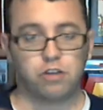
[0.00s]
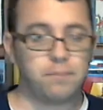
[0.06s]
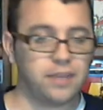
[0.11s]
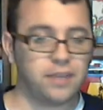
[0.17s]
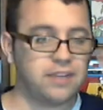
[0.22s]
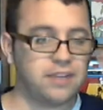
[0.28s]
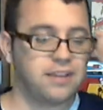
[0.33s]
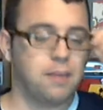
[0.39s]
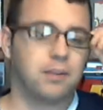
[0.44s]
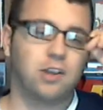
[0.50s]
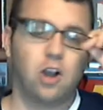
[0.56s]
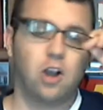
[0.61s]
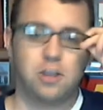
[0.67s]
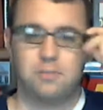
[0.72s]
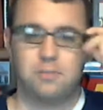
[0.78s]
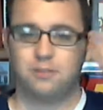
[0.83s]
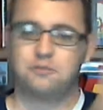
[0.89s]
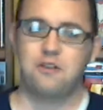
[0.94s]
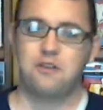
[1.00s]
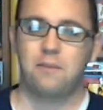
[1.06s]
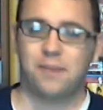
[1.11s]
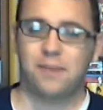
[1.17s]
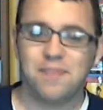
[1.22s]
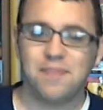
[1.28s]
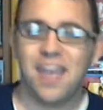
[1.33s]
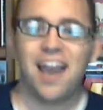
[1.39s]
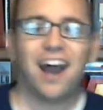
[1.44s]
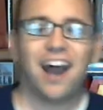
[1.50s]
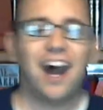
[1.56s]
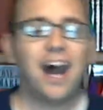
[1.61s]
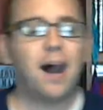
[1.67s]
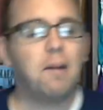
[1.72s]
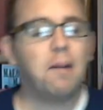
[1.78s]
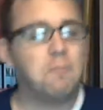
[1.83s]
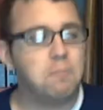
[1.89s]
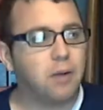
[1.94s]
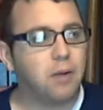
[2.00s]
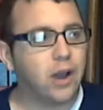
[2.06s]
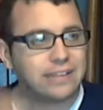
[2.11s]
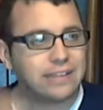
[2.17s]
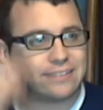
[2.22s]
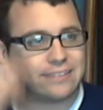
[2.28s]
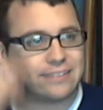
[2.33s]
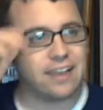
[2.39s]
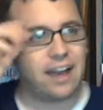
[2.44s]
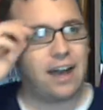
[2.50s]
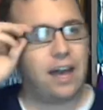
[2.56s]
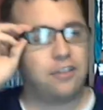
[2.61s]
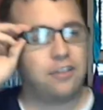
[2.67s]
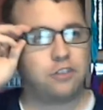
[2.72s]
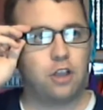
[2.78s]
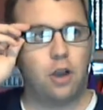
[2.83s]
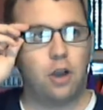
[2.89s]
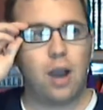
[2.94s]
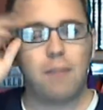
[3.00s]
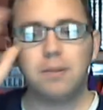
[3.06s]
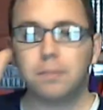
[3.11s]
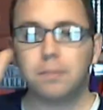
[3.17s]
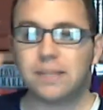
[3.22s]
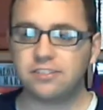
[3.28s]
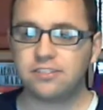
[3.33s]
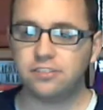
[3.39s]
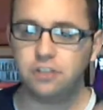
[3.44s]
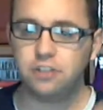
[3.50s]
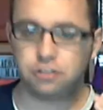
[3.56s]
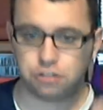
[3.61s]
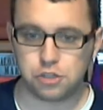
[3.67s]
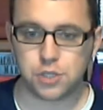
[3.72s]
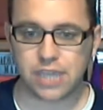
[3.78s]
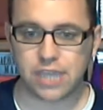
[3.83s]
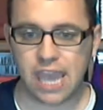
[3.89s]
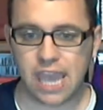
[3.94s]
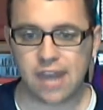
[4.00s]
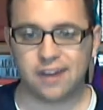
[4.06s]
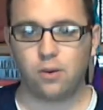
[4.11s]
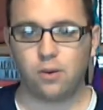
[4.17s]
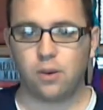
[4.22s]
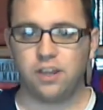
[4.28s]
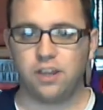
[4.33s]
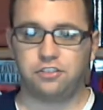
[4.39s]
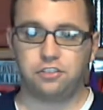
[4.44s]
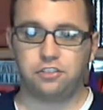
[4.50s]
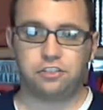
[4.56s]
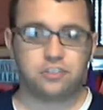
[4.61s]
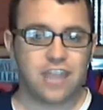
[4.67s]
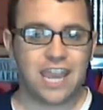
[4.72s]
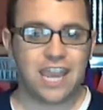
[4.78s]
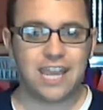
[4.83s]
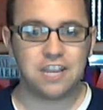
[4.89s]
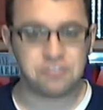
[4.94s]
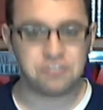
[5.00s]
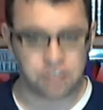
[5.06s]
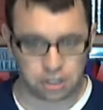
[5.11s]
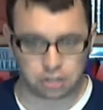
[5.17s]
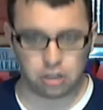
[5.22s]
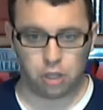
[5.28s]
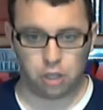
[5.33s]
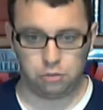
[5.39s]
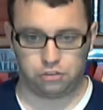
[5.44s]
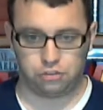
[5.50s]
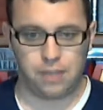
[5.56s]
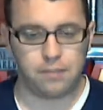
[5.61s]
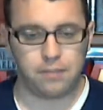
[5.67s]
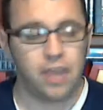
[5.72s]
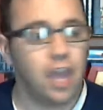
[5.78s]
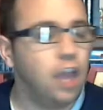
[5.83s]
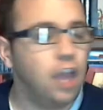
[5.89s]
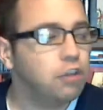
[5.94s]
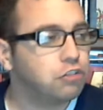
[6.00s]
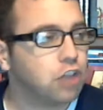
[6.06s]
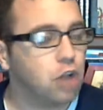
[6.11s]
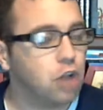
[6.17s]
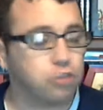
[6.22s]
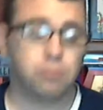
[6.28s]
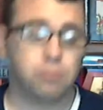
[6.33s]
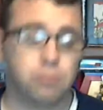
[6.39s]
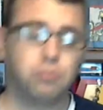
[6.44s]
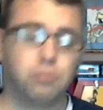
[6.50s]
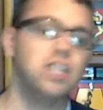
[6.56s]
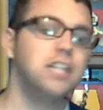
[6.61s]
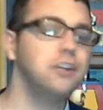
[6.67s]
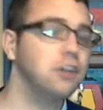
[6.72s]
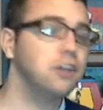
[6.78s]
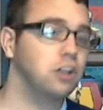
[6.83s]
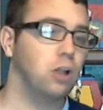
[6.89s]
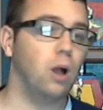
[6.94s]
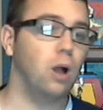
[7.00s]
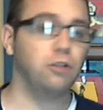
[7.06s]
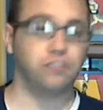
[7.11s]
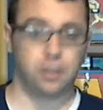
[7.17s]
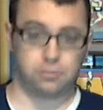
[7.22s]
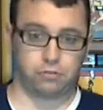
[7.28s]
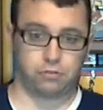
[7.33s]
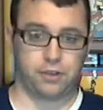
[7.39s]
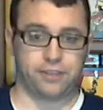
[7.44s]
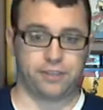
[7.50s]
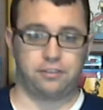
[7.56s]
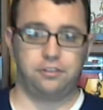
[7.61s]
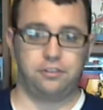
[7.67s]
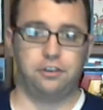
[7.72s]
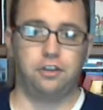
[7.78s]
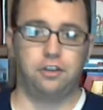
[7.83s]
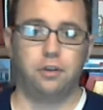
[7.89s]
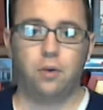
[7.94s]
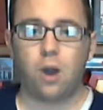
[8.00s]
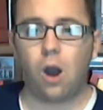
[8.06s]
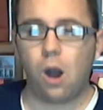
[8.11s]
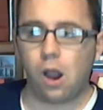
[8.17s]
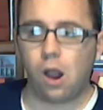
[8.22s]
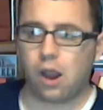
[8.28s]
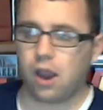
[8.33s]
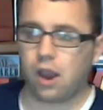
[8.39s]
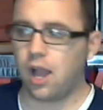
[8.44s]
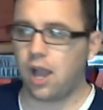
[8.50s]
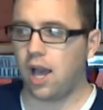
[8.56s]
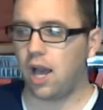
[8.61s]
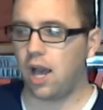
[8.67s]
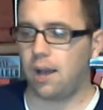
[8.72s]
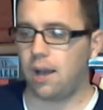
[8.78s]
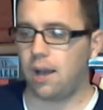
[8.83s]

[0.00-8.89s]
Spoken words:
Trumpet. I'm going to call you Mr. Trumpet. So I'm going to break this into two categories, stage and close-up. So some really good close-up tricks to do are